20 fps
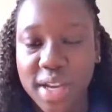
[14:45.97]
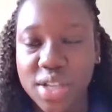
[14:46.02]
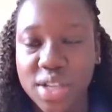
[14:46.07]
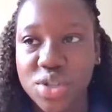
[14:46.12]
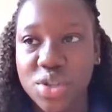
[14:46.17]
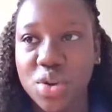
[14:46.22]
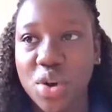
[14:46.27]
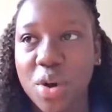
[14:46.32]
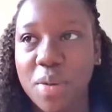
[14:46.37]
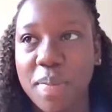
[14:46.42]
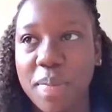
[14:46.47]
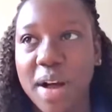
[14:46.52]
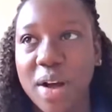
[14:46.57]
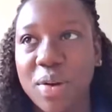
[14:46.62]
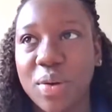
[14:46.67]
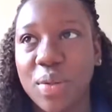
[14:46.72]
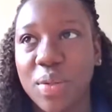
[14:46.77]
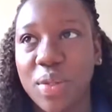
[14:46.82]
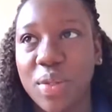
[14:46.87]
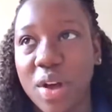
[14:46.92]
It's not
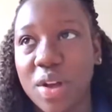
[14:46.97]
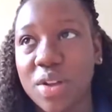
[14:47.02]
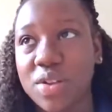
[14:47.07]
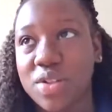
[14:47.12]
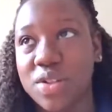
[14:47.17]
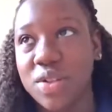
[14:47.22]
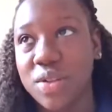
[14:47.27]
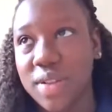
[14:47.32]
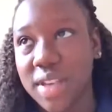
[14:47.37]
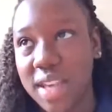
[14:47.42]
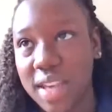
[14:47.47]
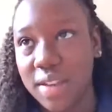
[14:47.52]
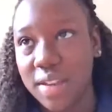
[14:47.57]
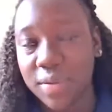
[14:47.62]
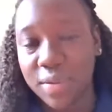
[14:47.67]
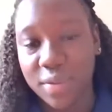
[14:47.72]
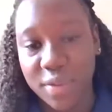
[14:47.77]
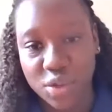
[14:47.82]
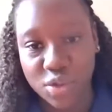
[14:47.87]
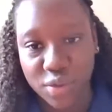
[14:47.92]
about the answer you give,
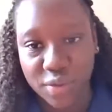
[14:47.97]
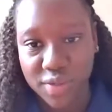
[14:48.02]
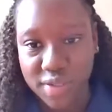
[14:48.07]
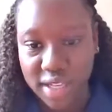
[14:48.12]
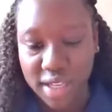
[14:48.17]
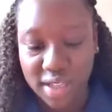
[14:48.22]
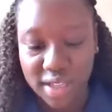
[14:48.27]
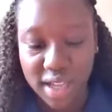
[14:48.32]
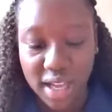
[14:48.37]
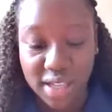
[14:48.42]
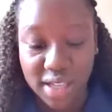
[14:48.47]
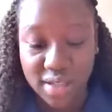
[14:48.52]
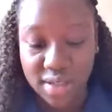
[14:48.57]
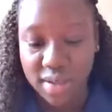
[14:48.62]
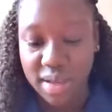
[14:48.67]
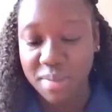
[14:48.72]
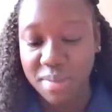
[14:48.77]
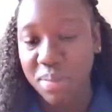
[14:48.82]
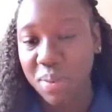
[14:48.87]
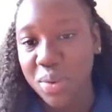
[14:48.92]
which obviously that's
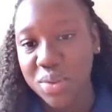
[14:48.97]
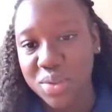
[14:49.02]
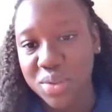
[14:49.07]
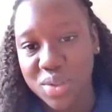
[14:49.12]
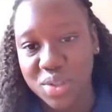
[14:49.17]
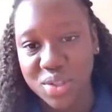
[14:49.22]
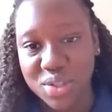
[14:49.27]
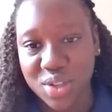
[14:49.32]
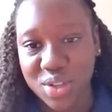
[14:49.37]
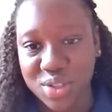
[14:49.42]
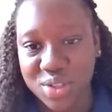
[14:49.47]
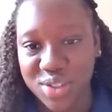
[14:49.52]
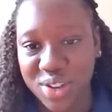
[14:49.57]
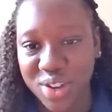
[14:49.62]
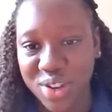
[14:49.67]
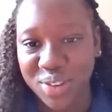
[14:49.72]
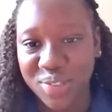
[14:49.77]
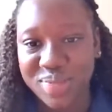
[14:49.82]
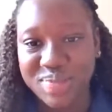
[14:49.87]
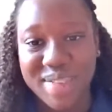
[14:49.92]
important. So
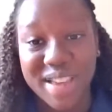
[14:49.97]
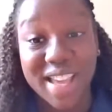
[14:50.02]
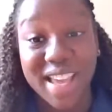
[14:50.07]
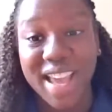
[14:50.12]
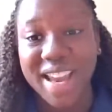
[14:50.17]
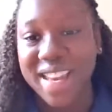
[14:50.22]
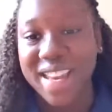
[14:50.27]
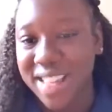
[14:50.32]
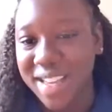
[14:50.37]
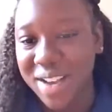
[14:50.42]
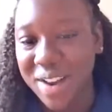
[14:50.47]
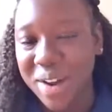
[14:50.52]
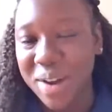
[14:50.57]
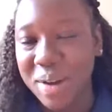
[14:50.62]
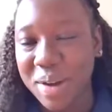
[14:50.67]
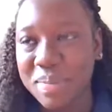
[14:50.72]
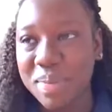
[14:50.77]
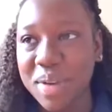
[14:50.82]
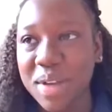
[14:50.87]
don't make anything up.